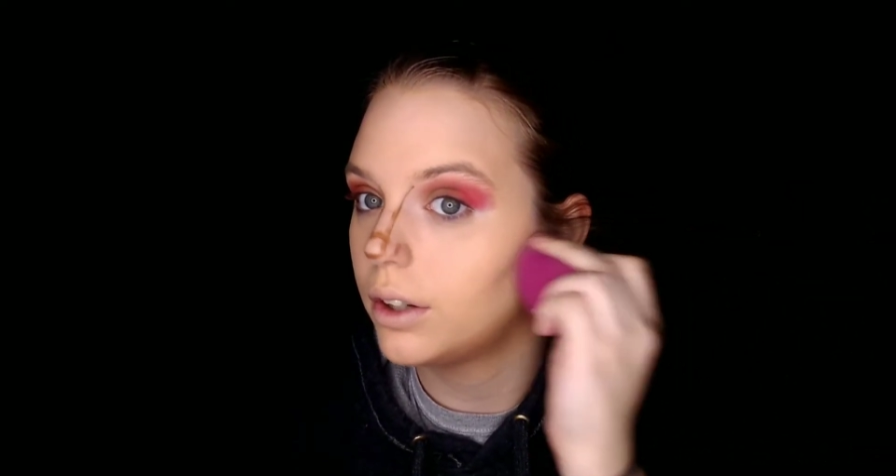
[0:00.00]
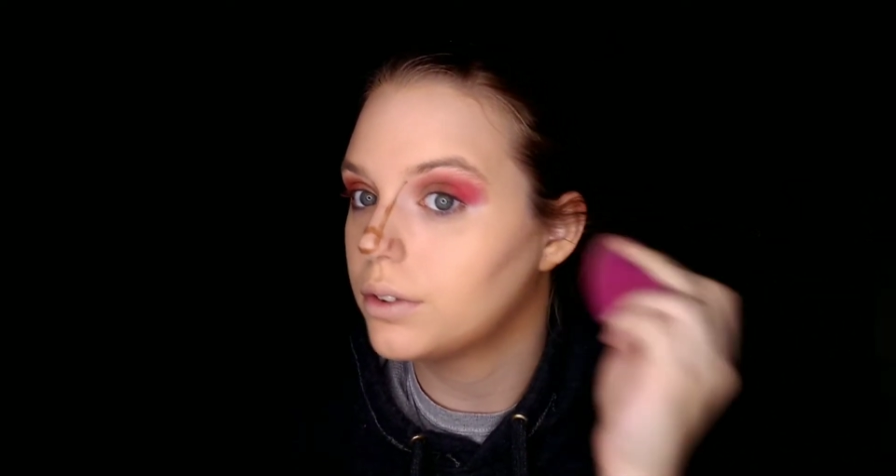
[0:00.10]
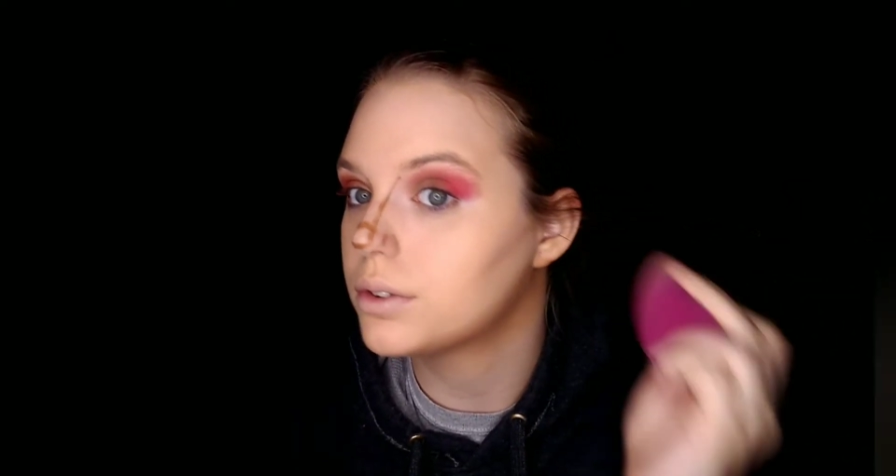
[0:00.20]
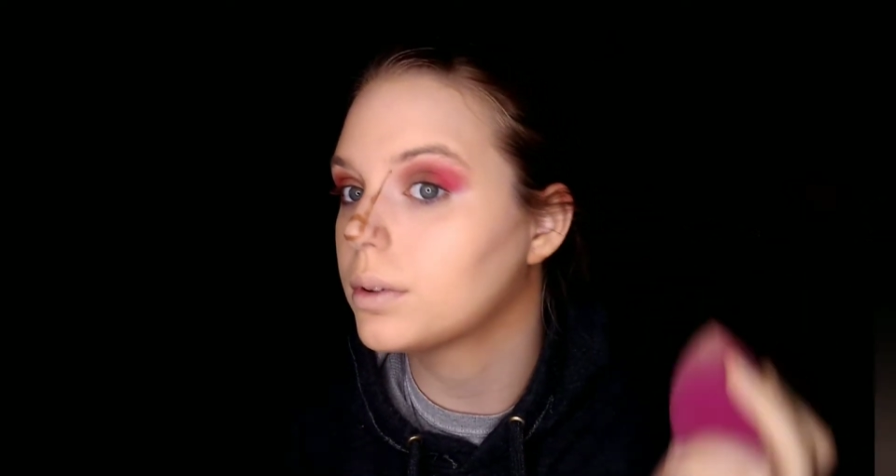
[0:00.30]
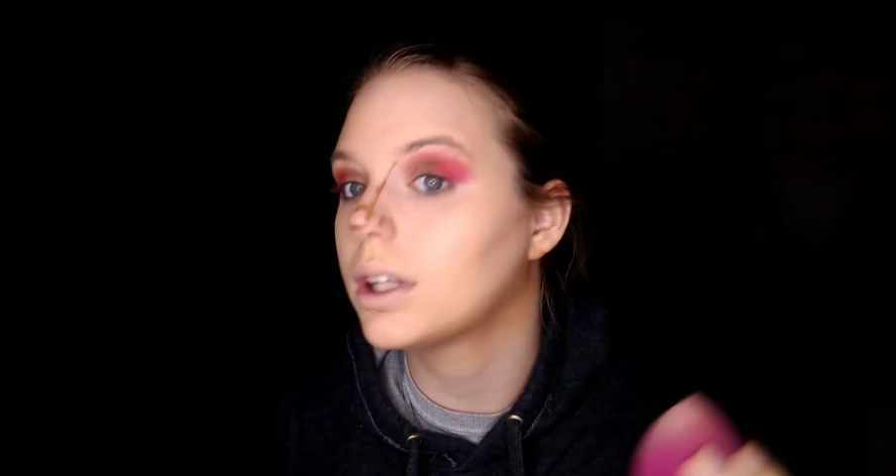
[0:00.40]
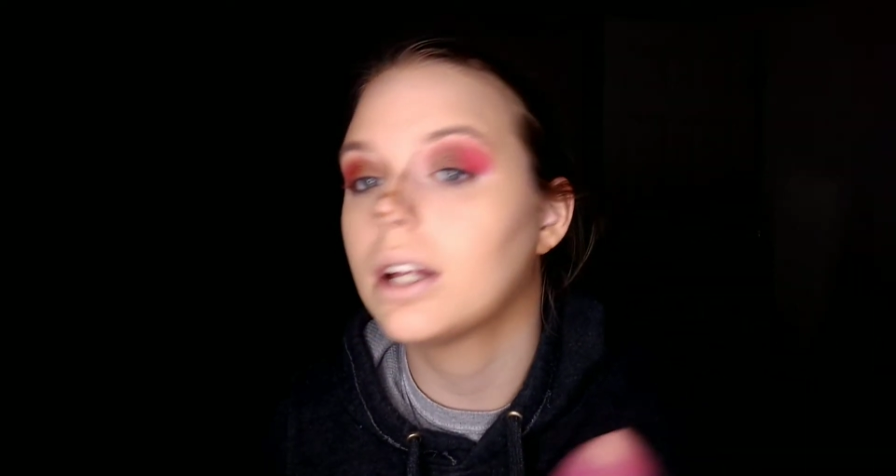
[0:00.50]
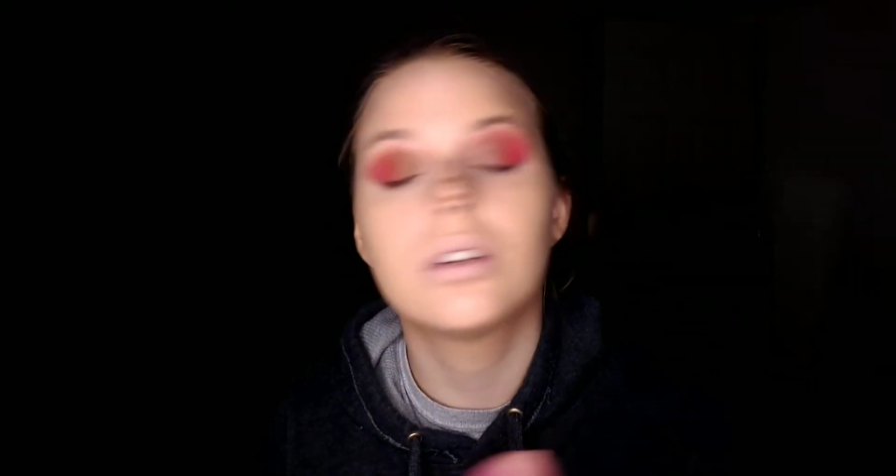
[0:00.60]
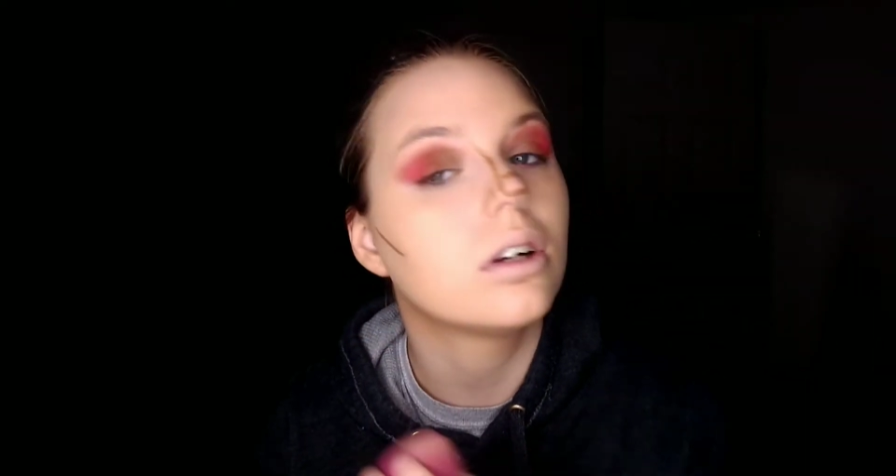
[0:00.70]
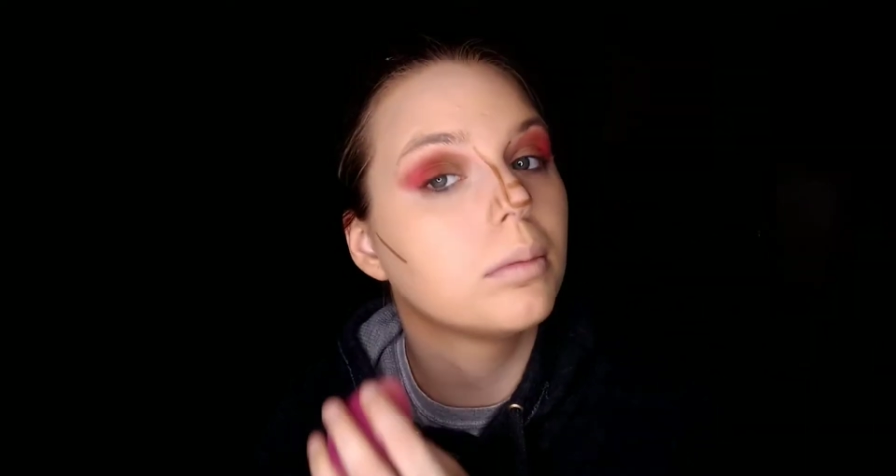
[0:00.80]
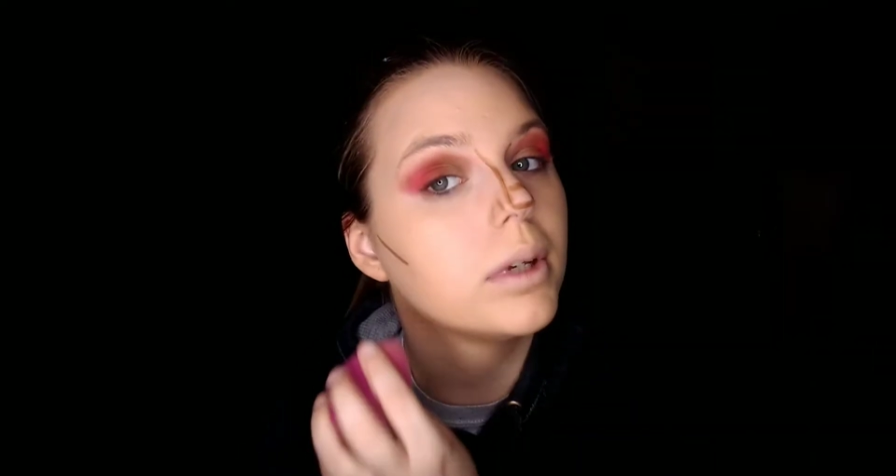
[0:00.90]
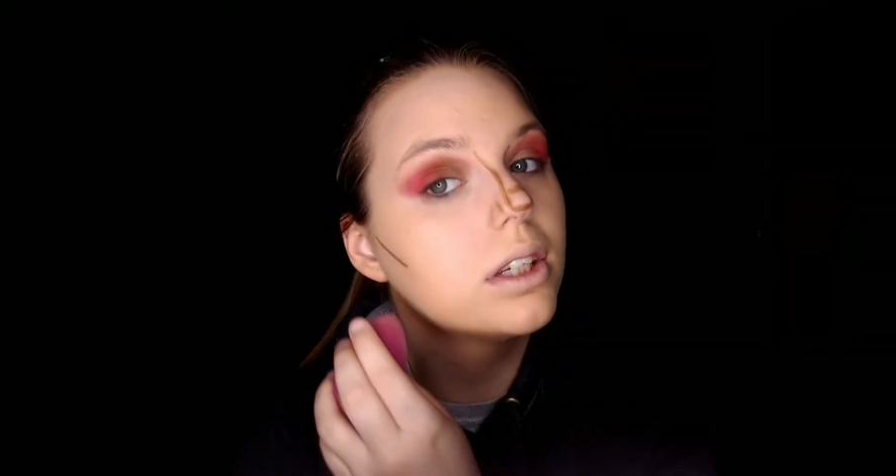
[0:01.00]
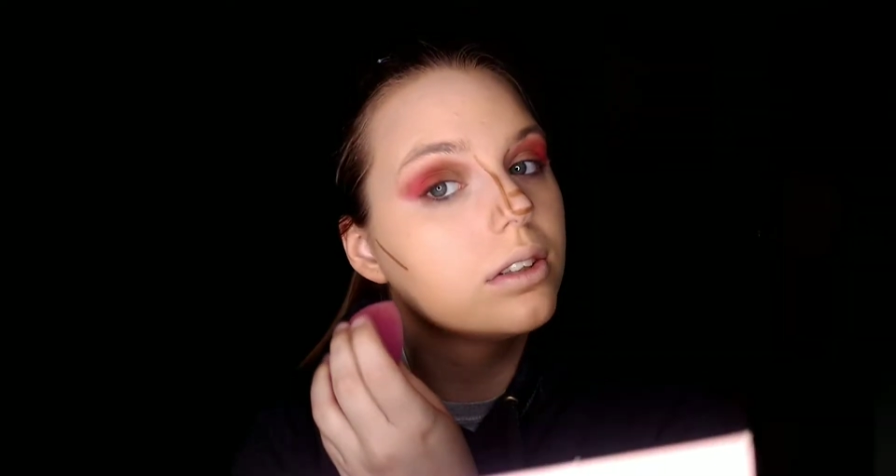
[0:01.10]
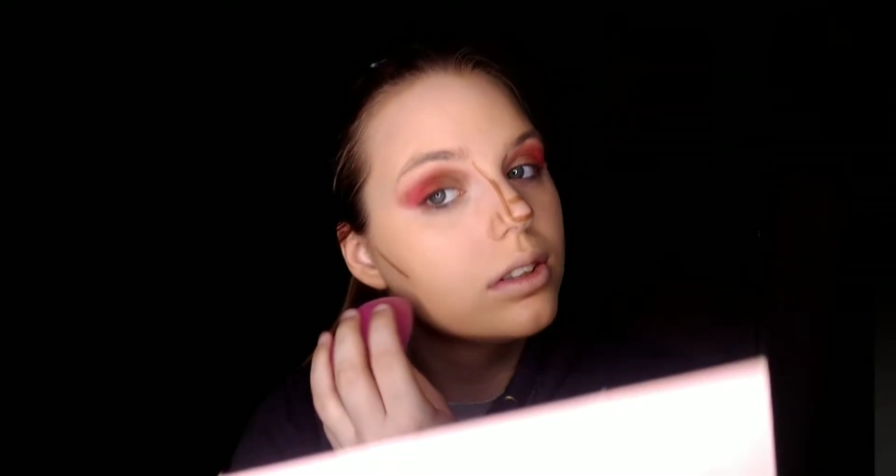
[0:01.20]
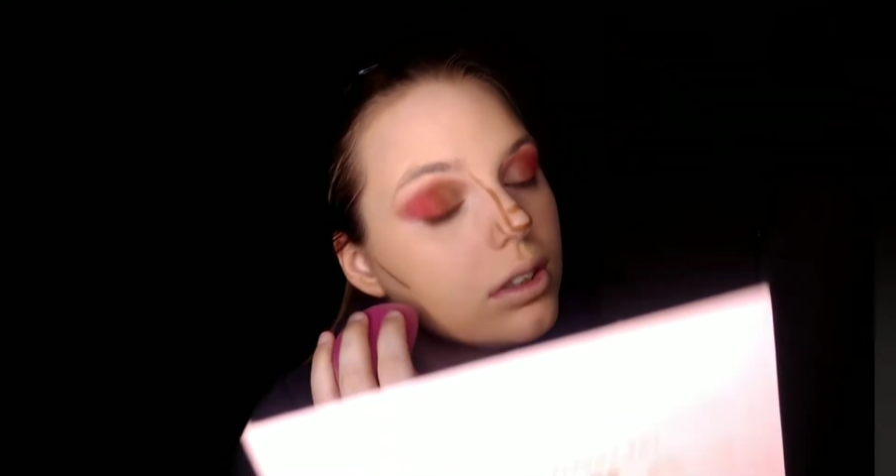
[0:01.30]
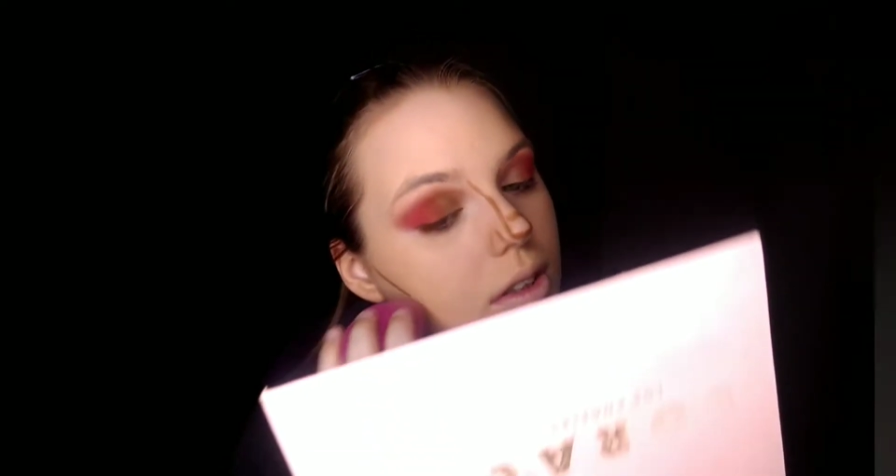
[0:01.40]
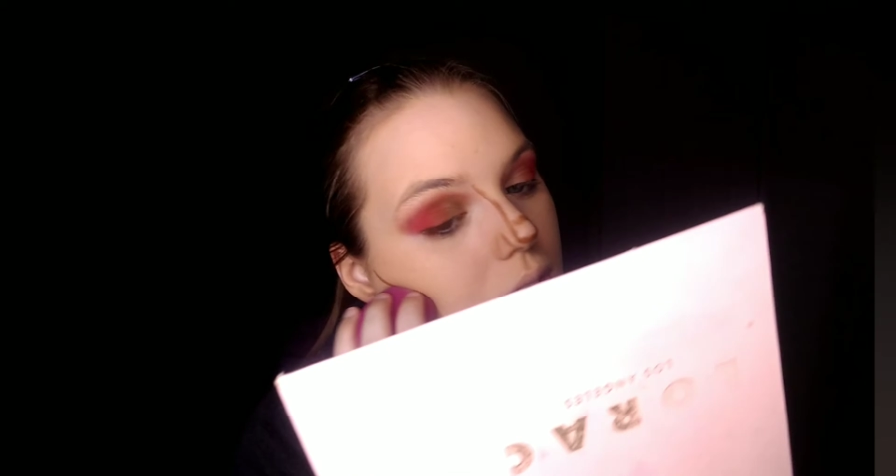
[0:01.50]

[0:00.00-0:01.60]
knows what that term is.